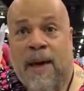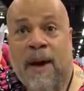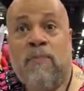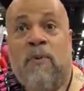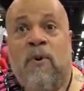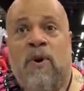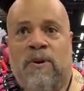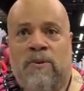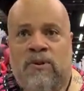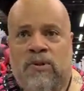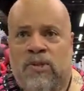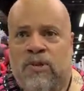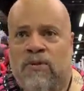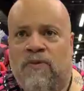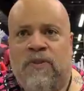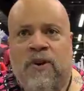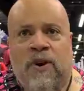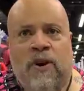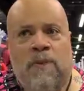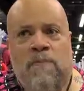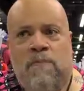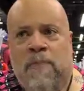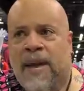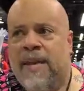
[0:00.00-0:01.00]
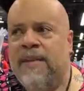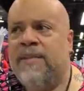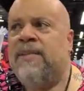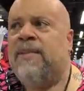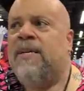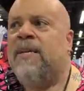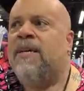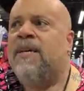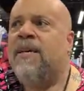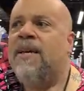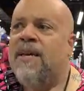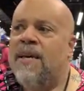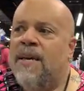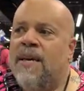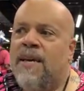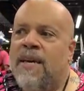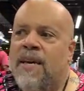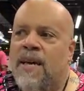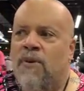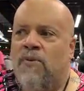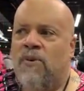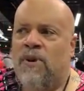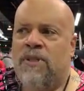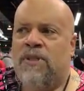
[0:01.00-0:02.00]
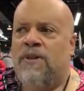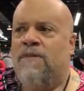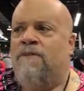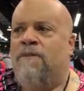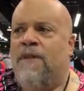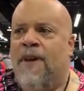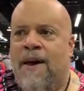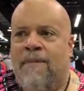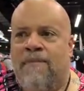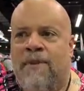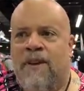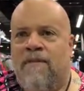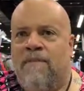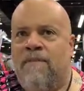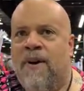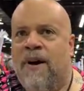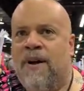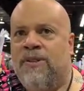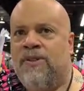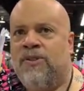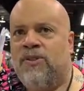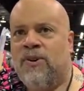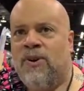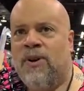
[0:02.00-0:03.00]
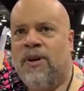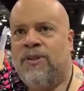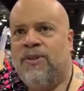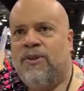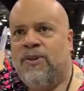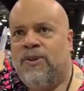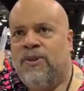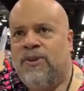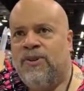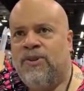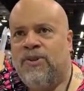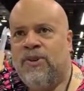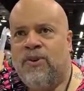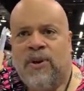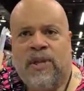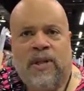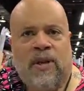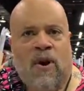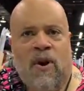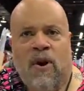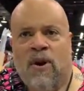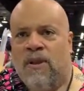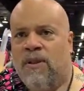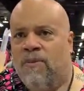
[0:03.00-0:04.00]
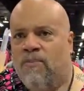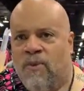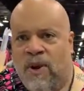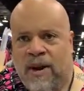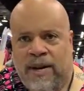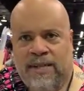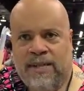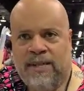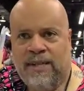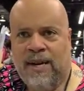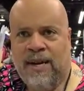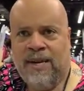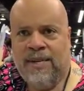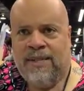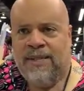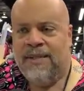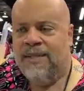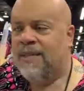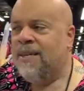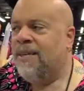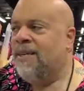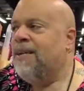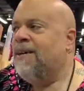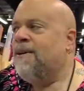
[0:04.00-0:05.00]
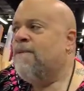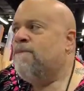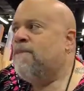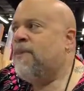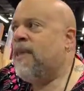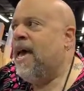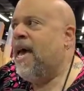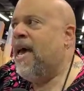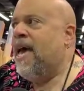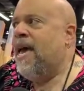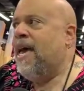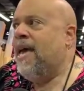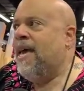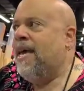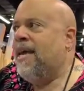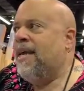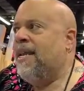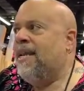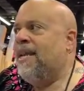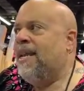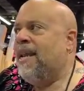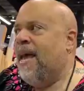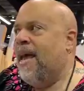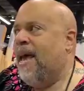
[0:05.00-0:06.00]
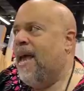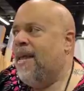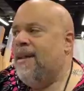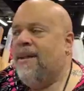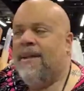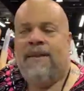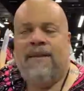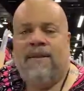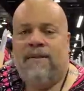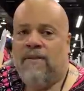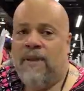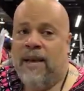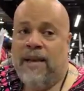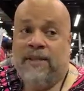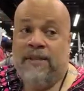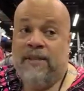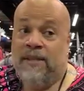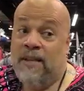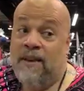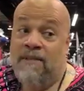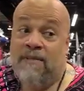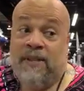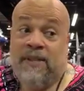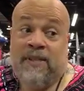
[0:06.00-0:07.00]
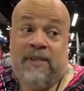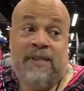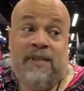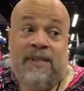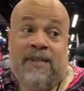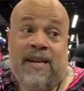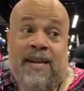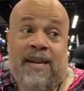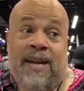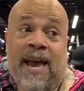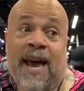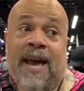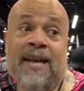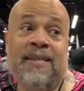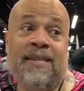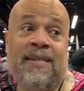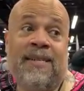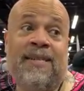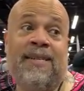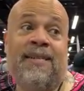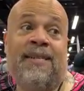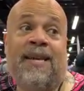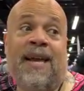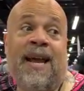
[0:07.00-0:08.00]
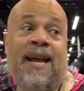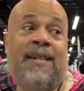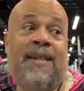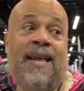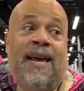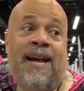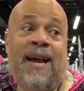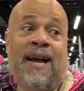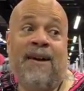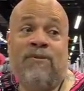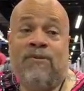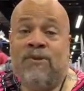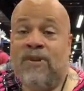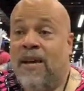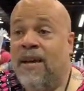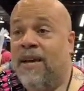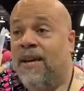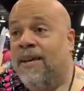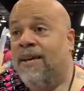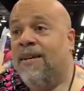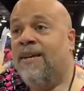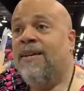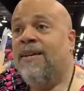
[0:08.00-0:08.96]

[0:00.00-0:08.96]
point it was still very basic. It was a family of monster hunters during the Harlem Renaissance. And like Stevenson said yes, and then I was like,